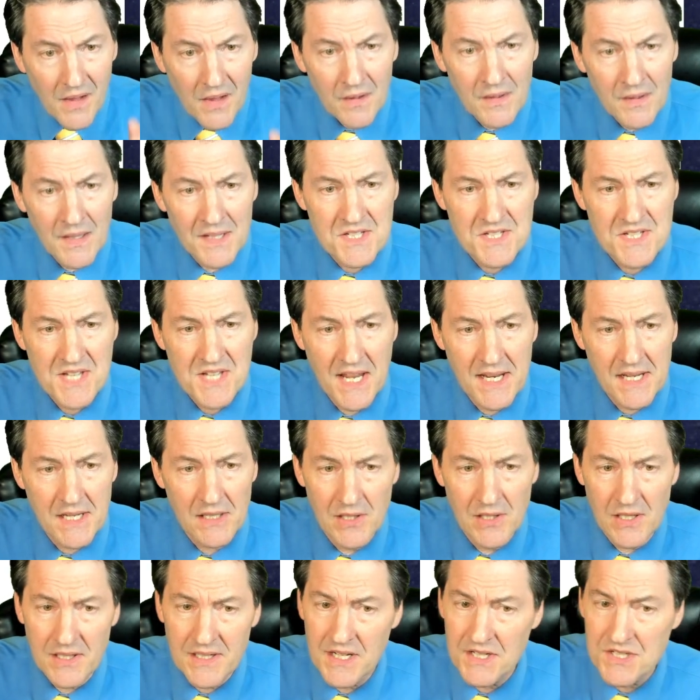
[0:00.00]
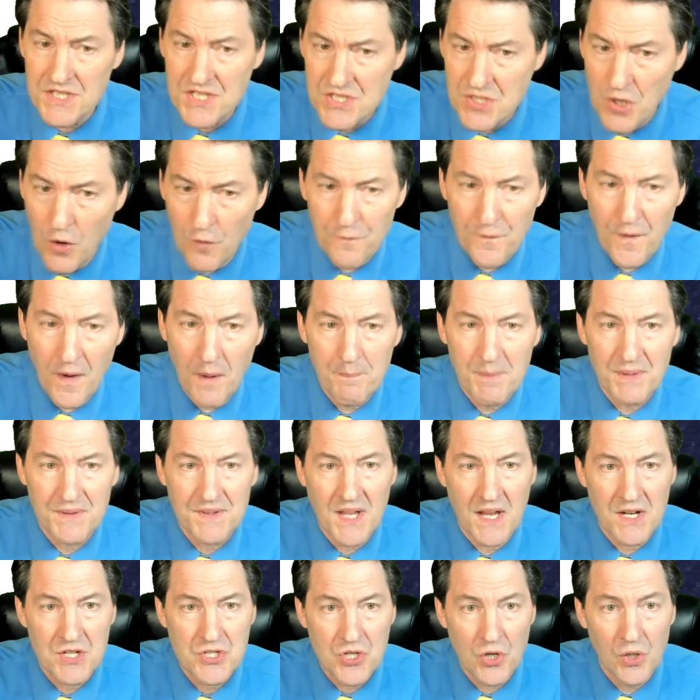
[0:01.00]
Let's take a look at snowfall
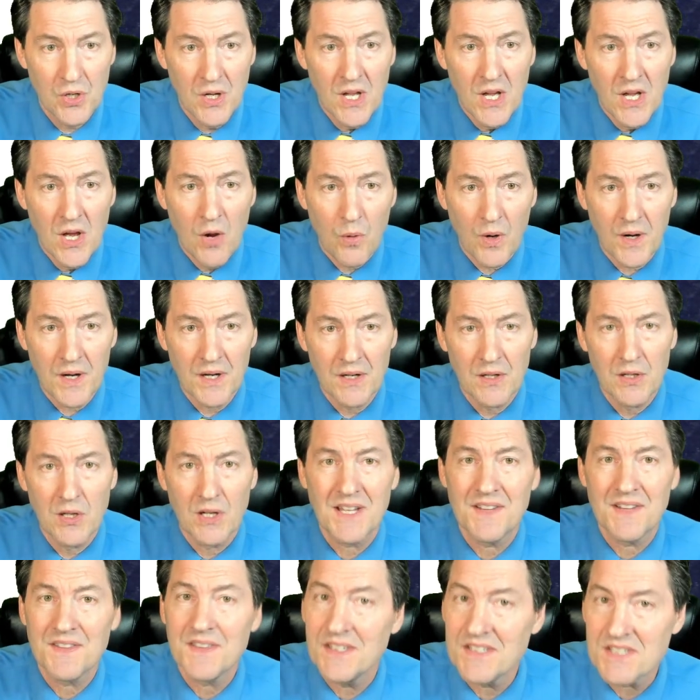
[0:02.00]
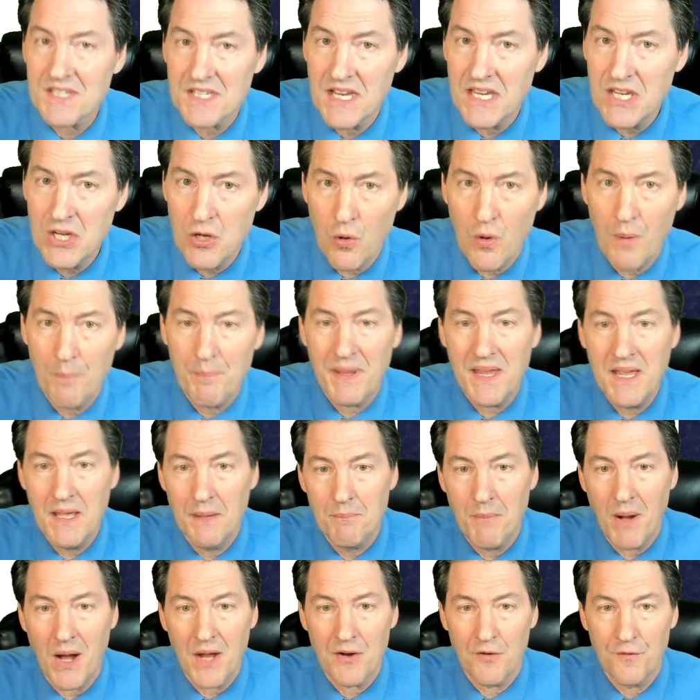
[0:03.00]
potential. We're going to look at this
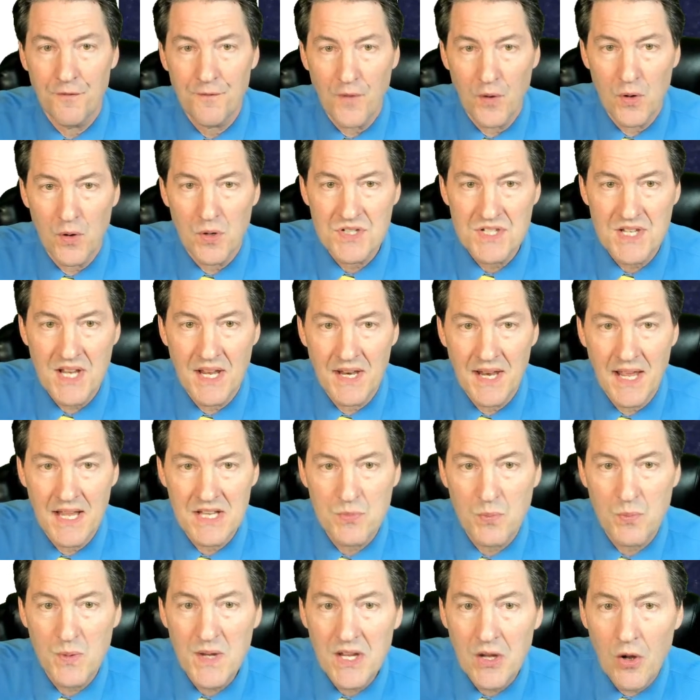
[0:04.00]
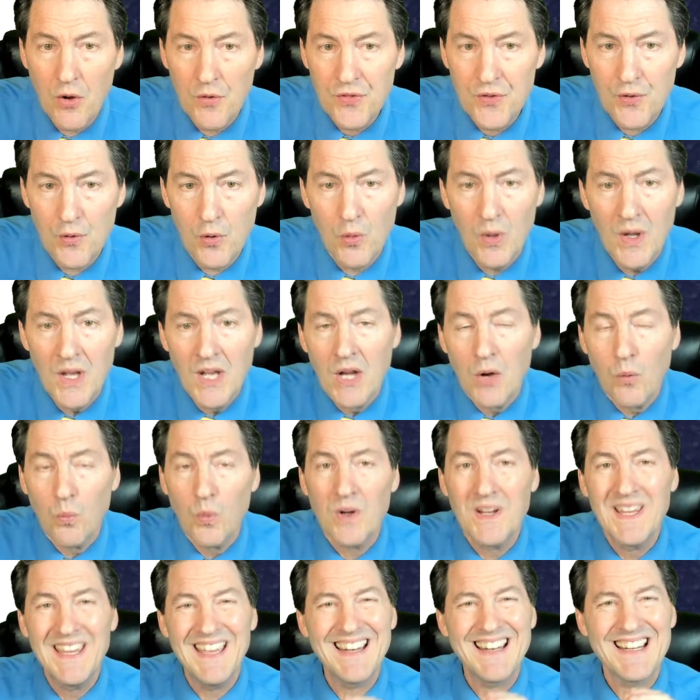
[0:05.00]
European model first. And as we go through,
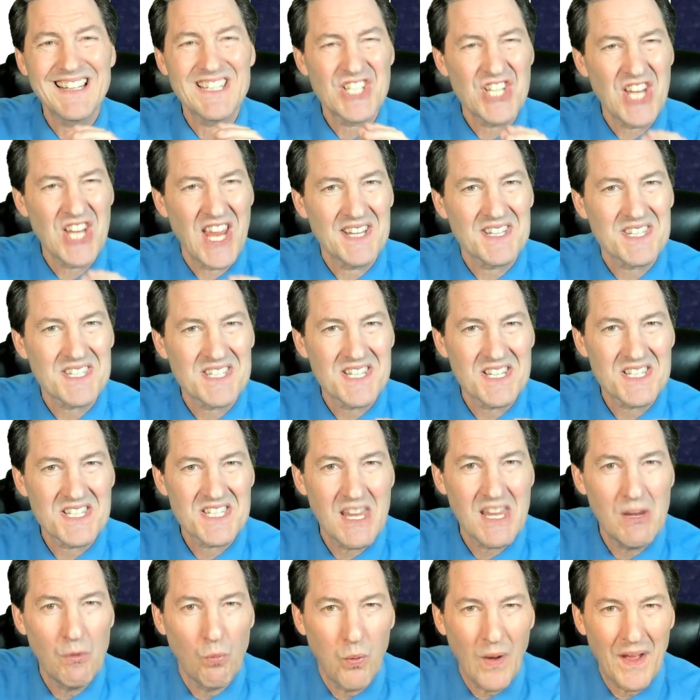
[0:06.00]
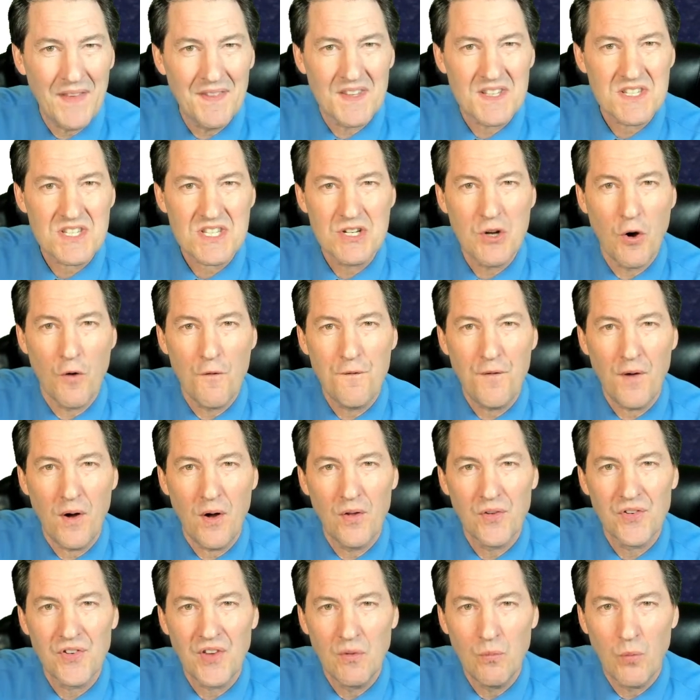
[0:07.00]
we'll get a chance to see when the snow
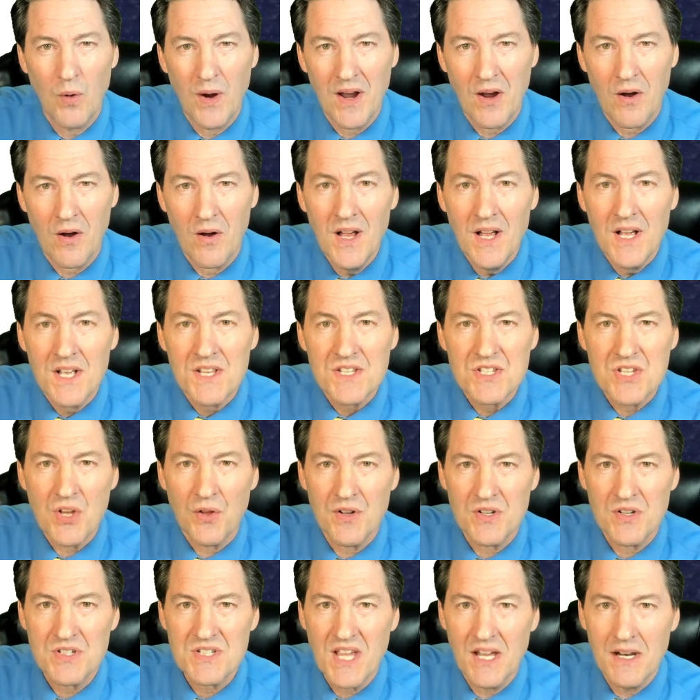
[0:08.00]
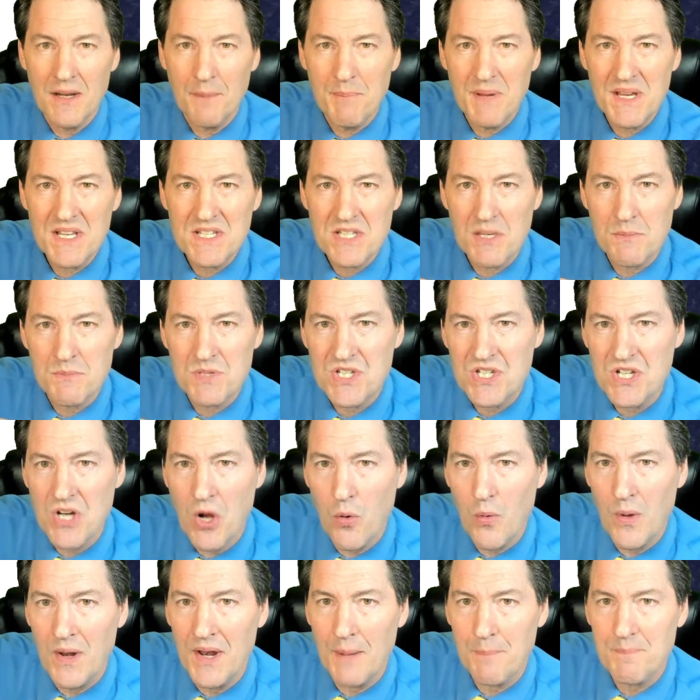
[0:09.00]
falls and where. So there's going to be some
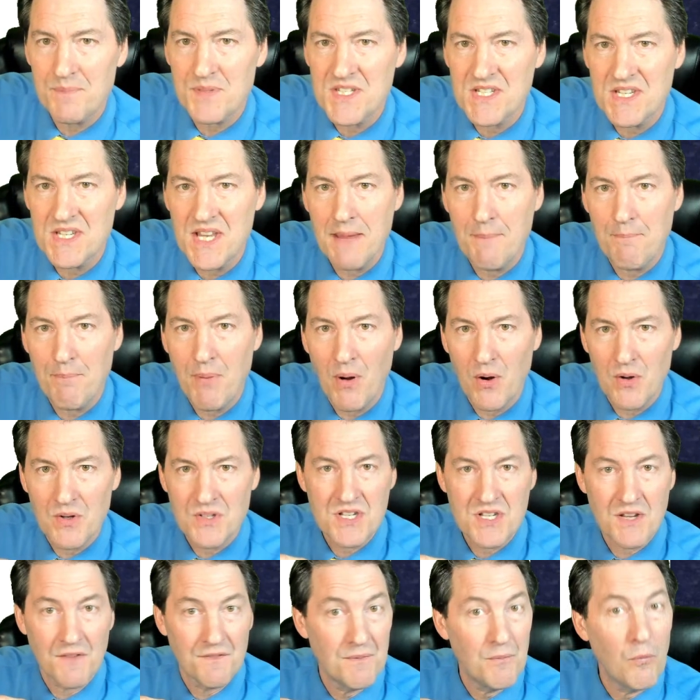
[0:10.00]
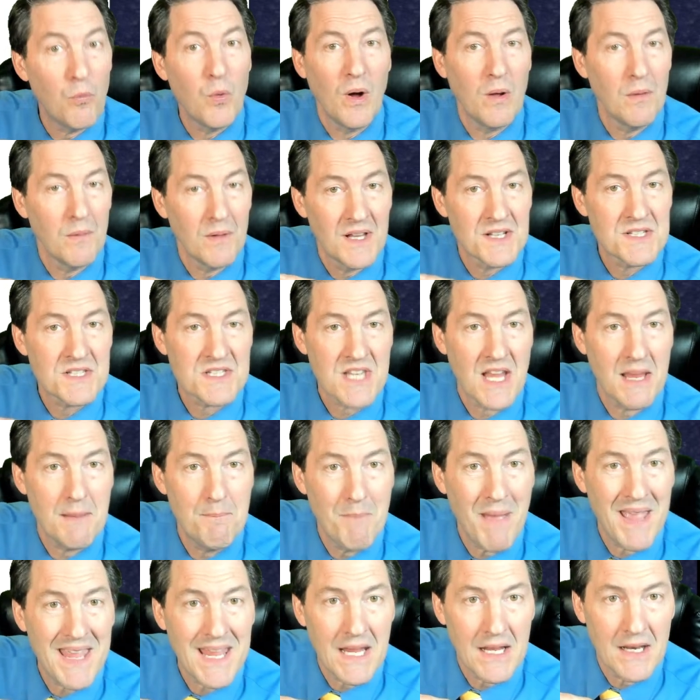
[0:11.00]
snow in upstate parts of, well, let's say
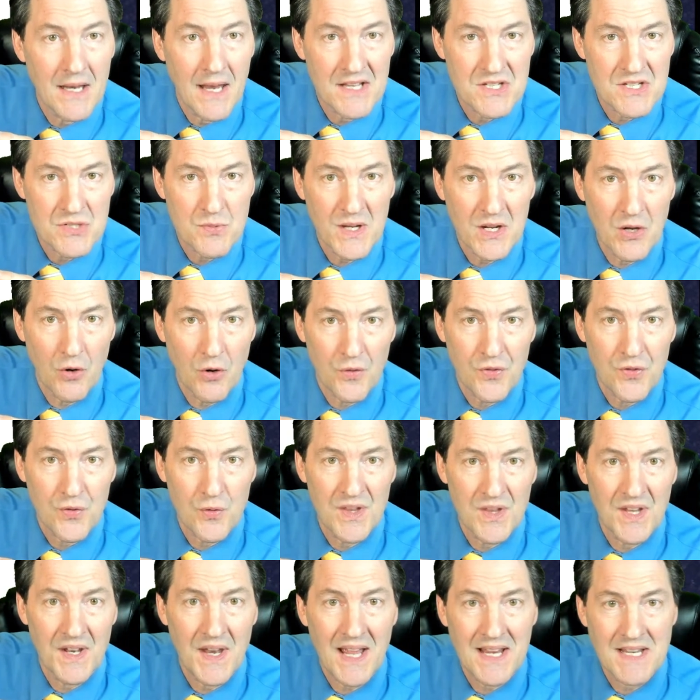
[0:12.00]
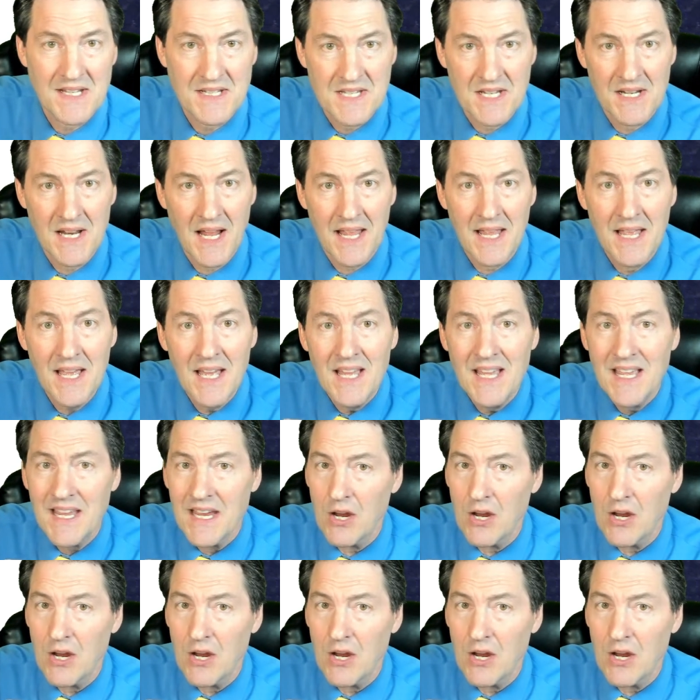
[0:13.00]
Maine as we go through the night tonight.